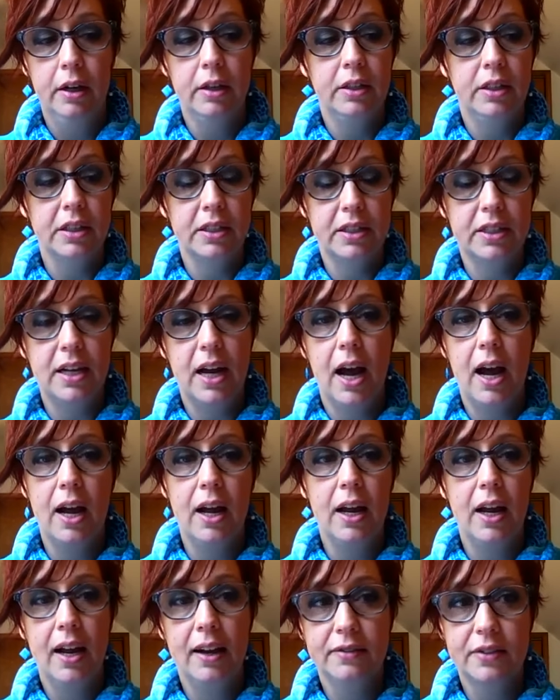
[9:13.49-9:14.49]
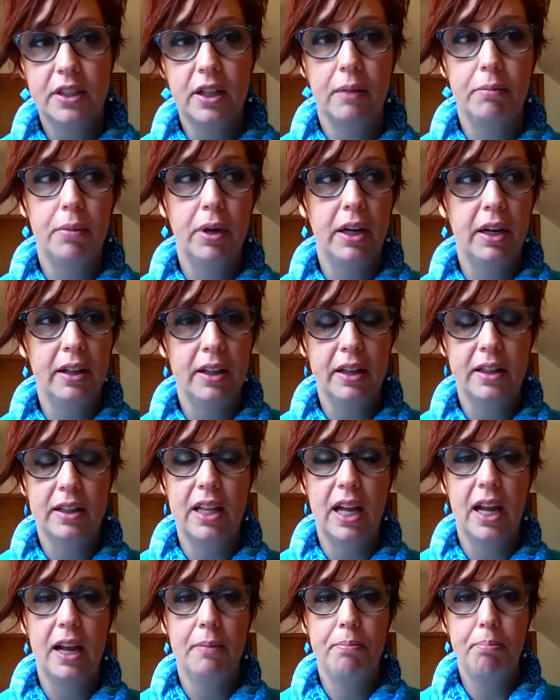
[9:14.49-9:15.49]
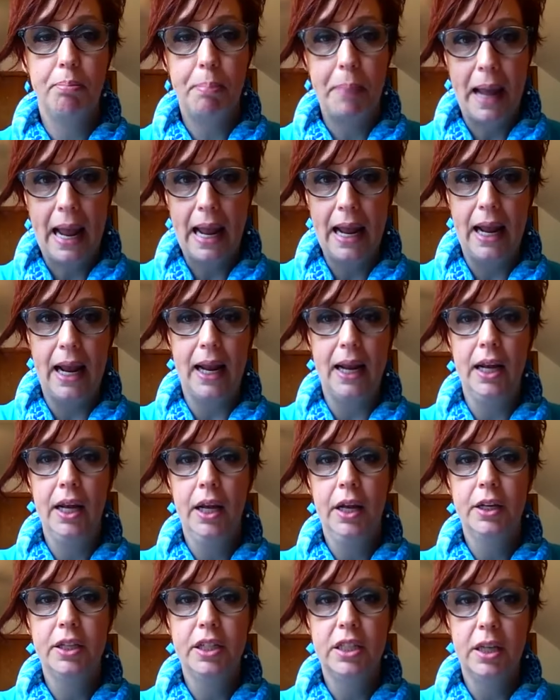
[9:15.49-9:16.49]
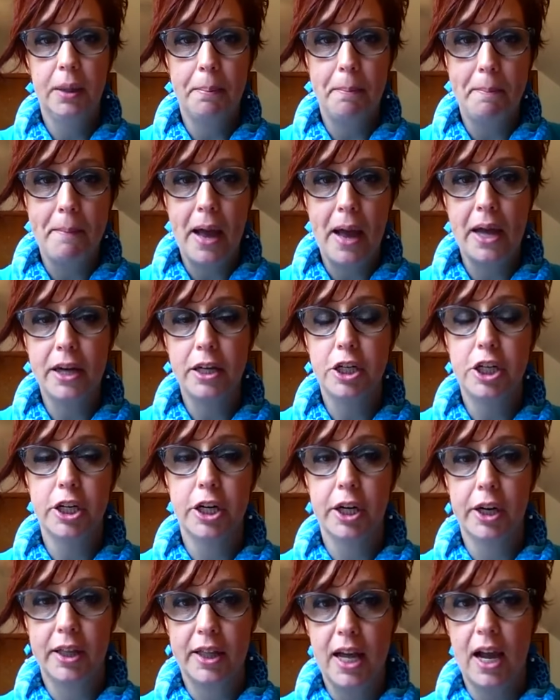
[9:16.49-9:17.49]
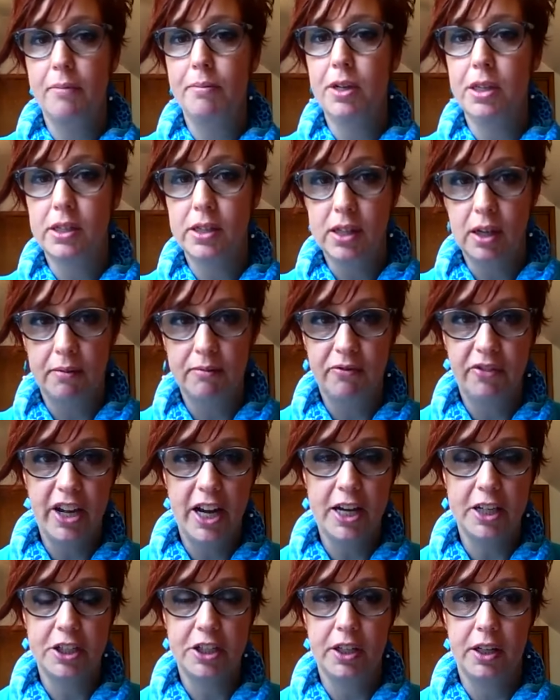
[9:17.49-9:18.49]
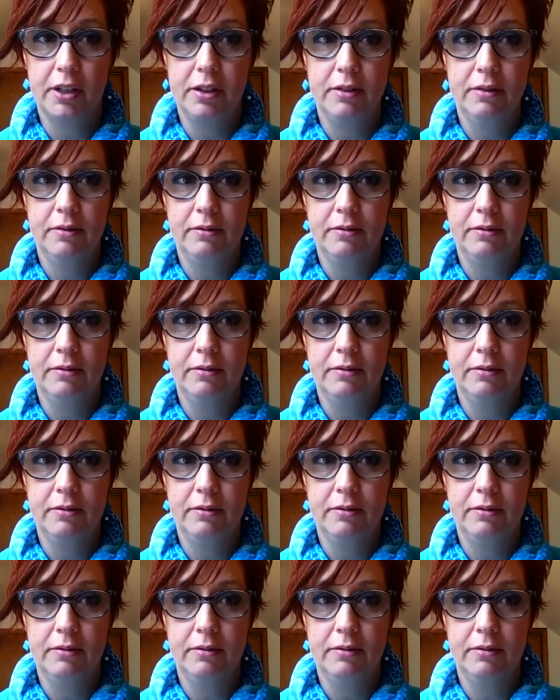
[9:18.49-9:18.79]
does not have somebody that they pay to mentor them in some fashion,